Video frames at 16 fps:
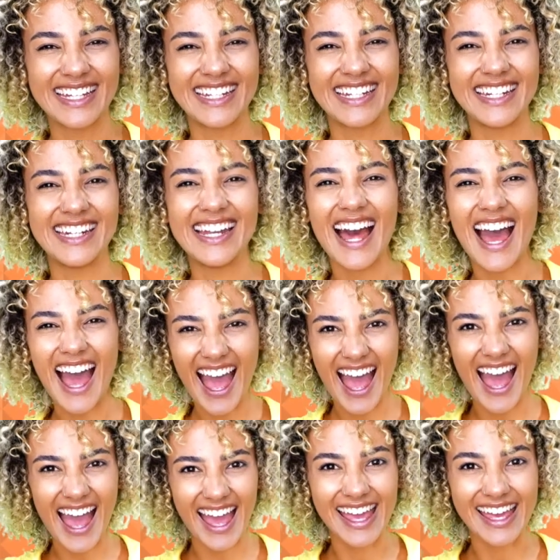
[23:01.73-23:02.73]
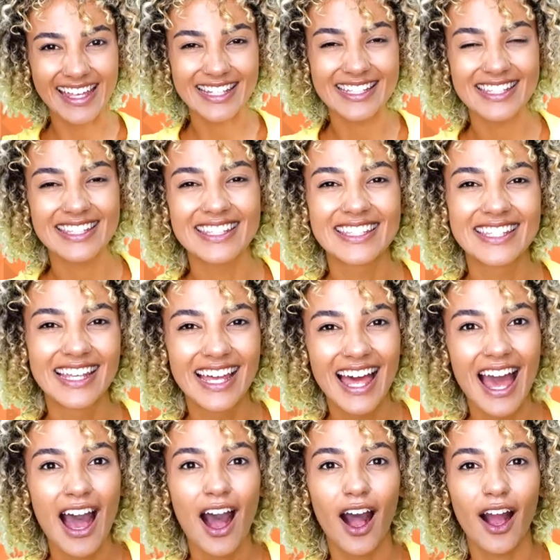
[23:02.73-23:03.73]
Nice.
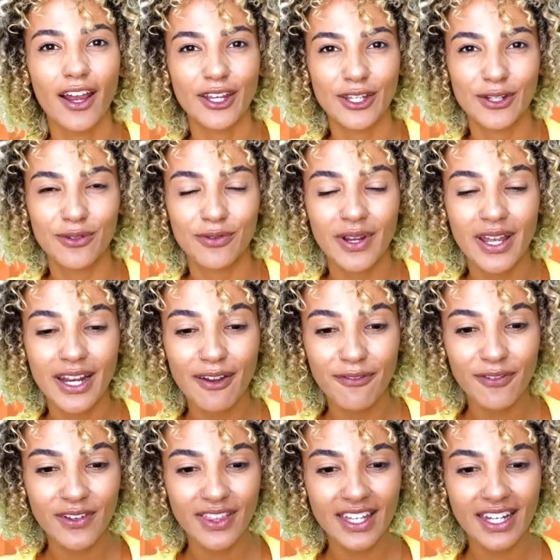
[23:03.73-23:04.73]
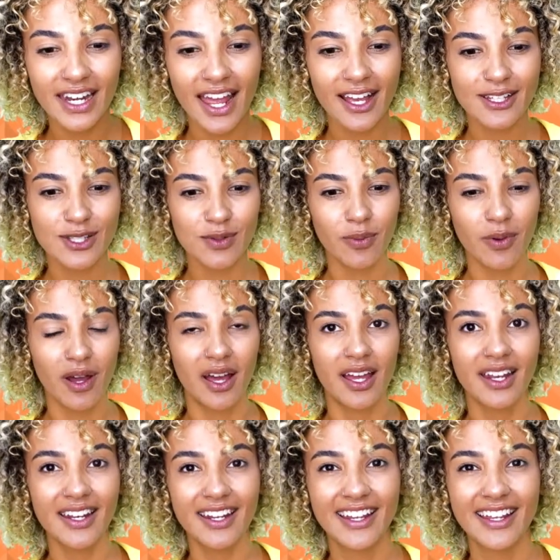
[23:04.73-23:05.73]
Are you ready for the next
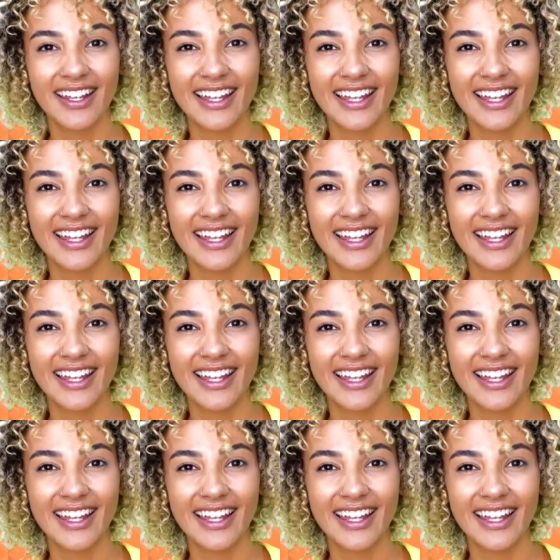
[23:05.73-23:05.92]
one?